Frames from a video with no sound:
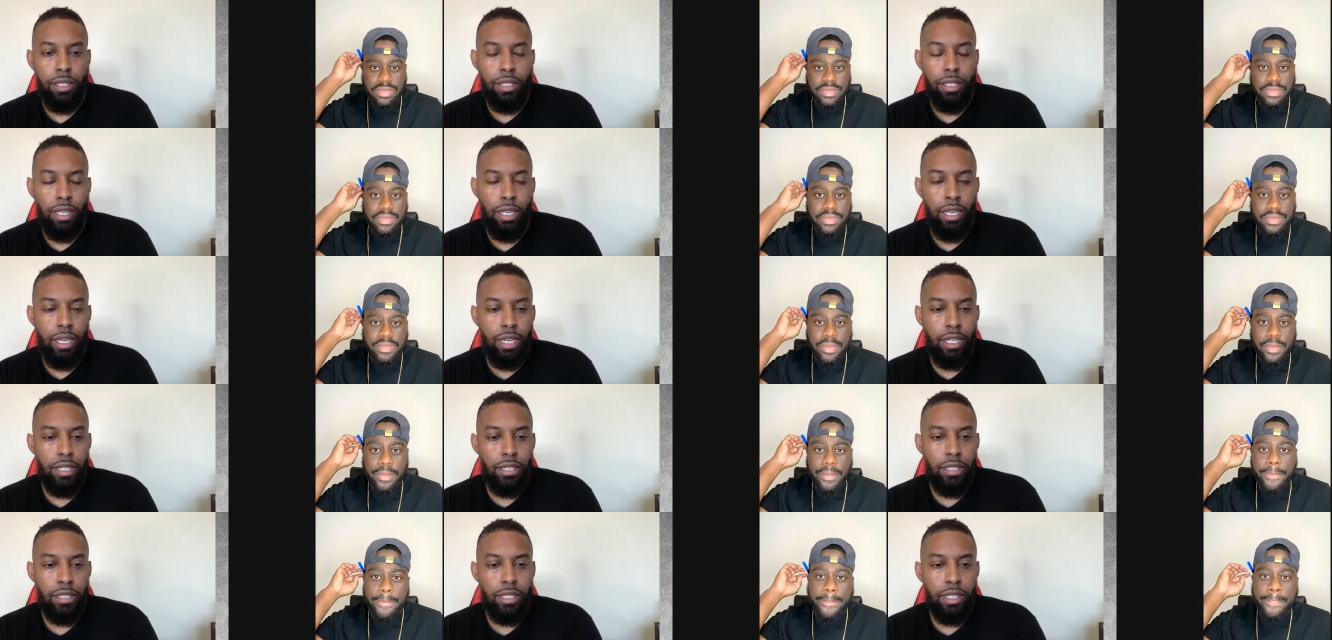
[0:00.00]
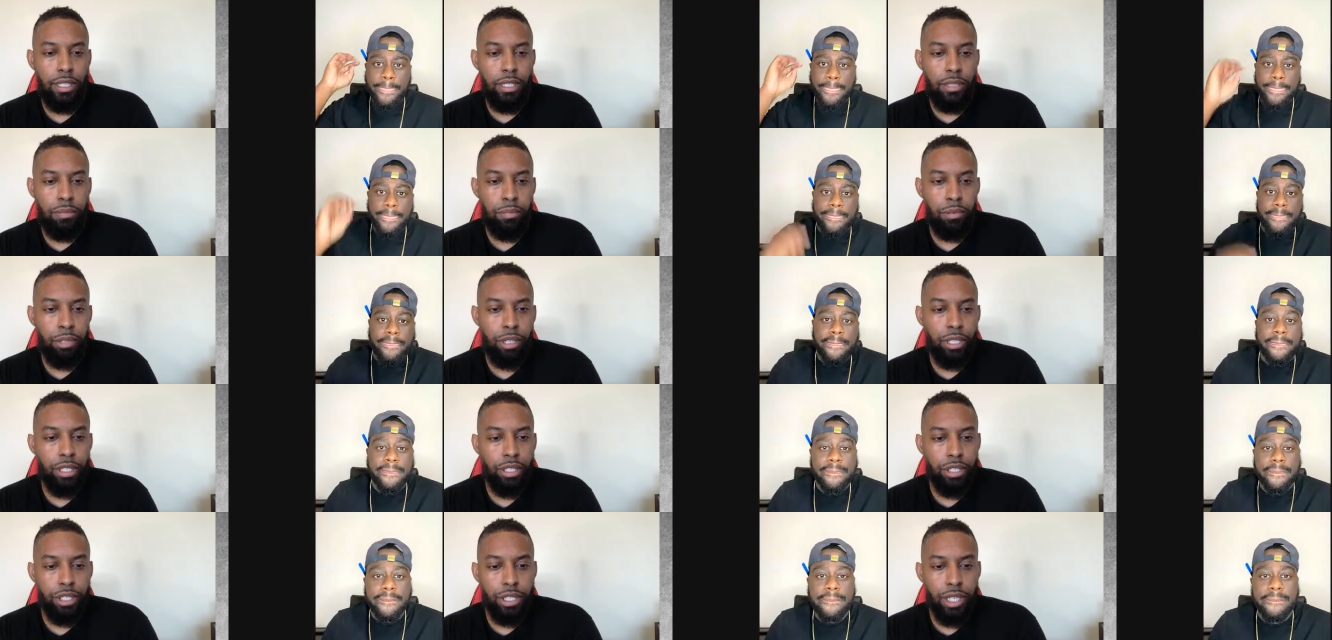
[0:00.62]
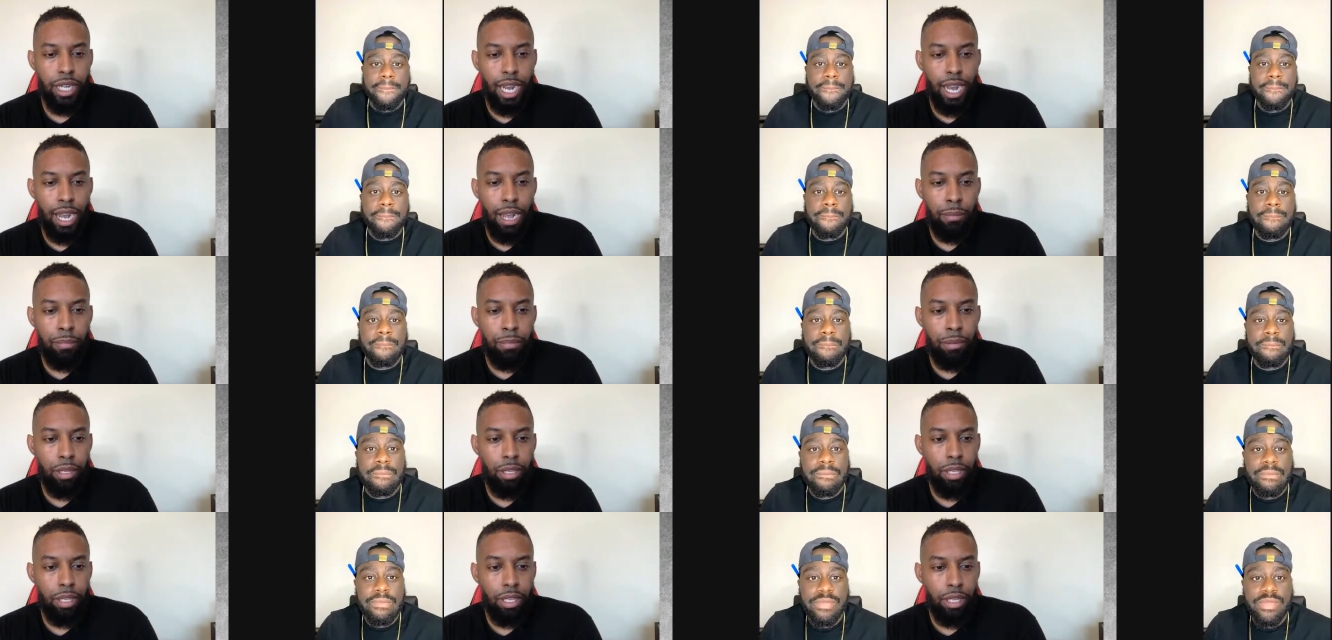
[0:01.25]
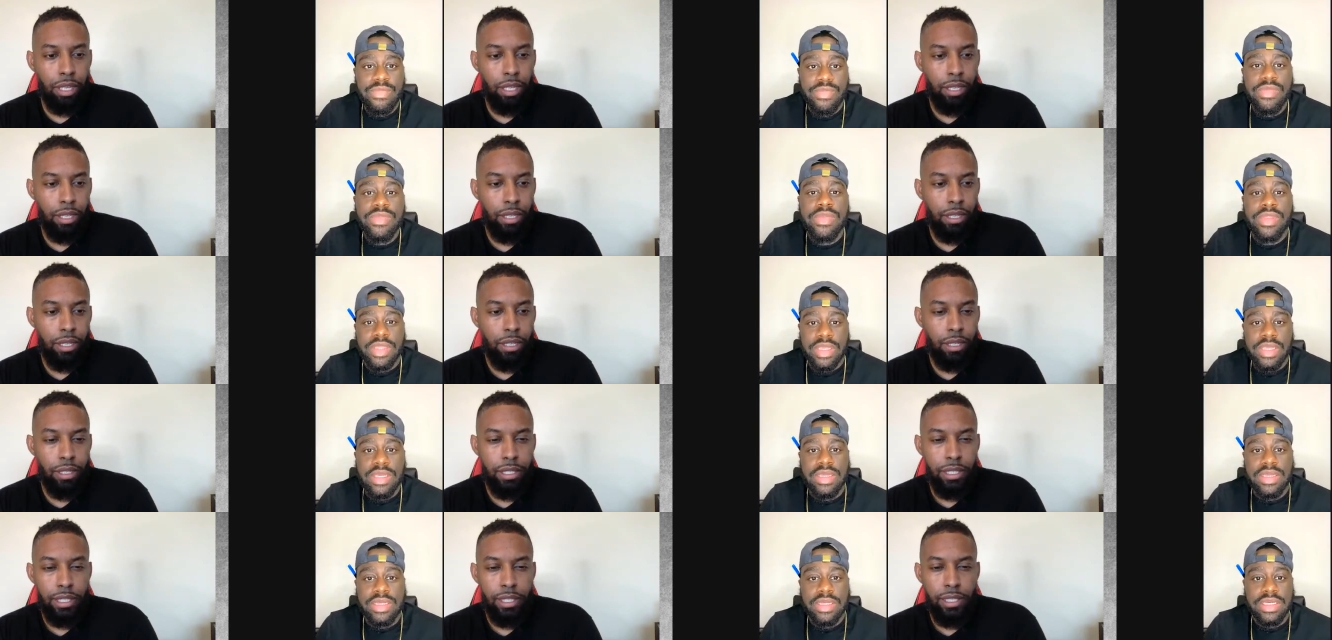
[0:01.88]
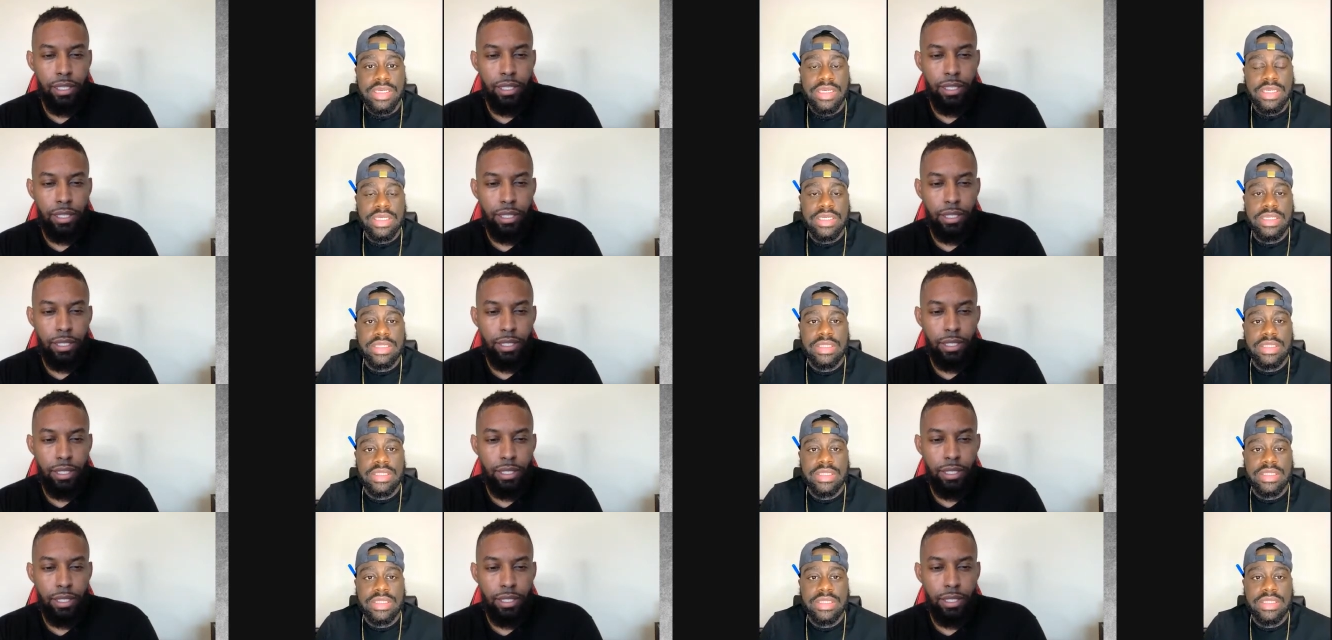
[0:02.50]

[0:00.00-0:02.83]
Speaker 1: yeah, it's, it's pretty choppy. Yeah.